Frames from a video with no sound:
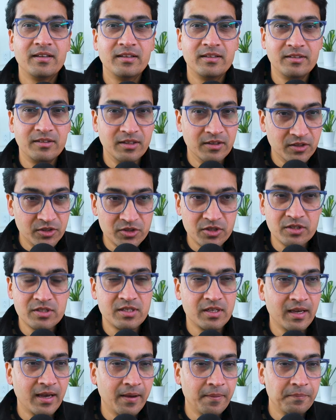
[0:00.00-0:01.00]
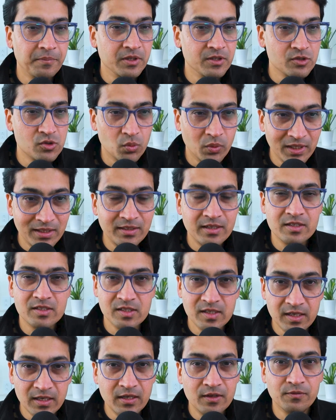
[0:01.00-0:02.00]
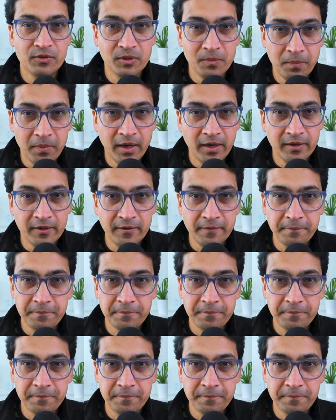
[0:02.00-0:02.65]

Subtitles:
The urgency happens when there is need for the buyer,